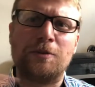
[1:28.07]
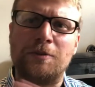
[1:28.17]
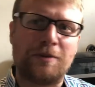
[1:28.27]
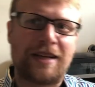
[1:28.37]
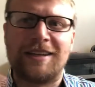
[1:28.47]

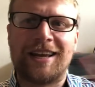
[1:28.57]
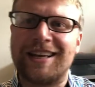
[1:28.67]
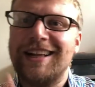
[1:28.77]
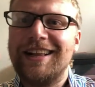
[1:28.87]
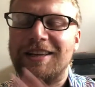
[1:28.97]
Oh, and
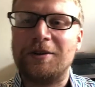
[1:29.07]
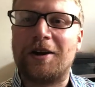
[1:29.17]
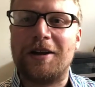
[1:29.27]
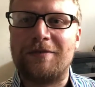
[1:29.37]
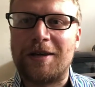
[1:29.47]
like you
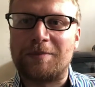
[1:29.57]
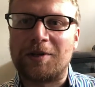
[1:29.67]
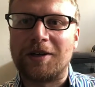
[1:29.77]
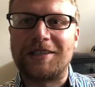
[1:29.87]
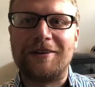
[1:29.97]
kind of end up
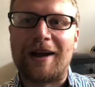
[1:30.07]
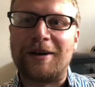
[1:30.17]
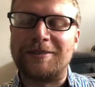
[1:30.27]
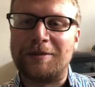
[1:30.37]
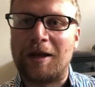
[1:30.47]
darting
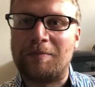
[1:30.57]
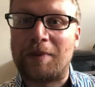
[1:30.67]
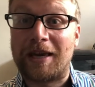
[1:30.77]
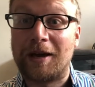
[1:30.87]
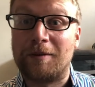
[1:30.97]
around and
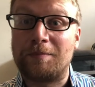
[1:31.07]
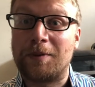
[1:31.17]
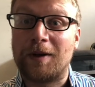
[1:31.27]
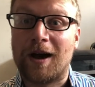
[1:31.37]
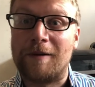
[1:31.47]
picking up